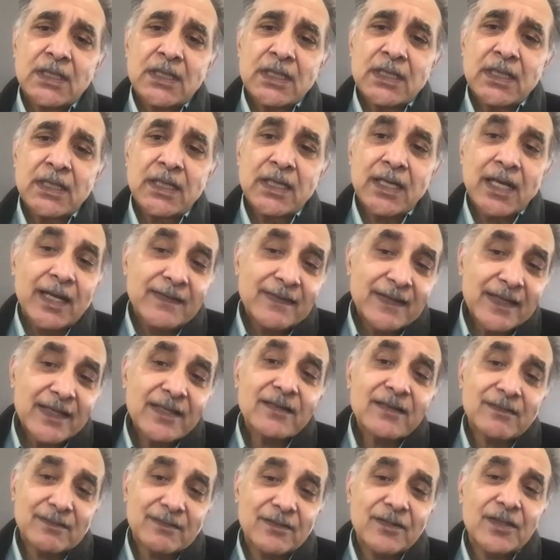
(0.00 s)
I
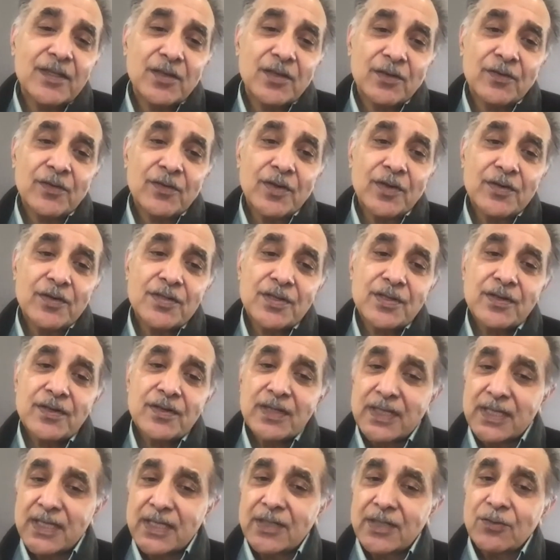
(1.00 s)
think, you know, those are the
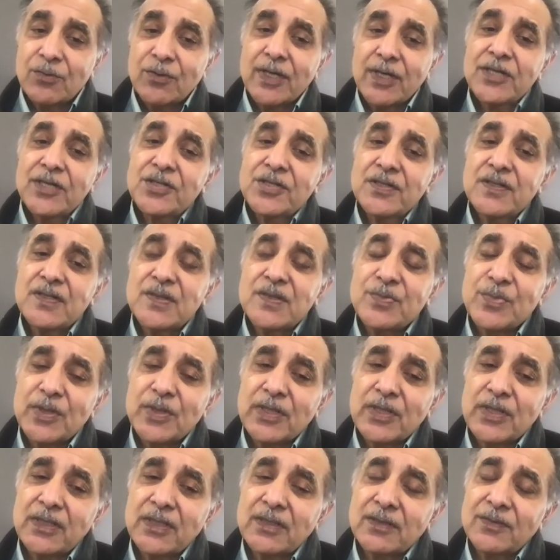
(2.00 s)
key questions,
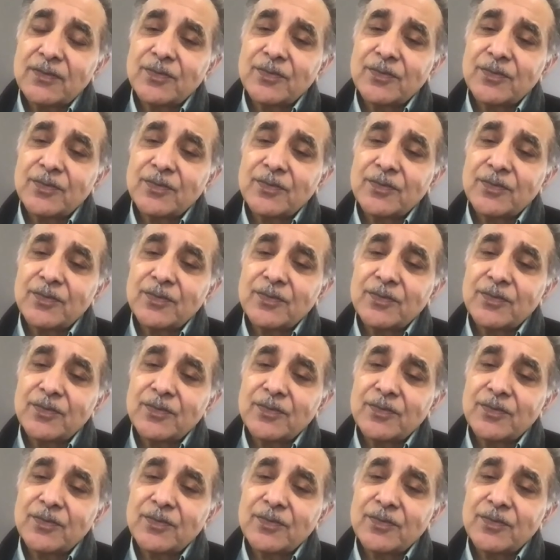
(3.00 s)
but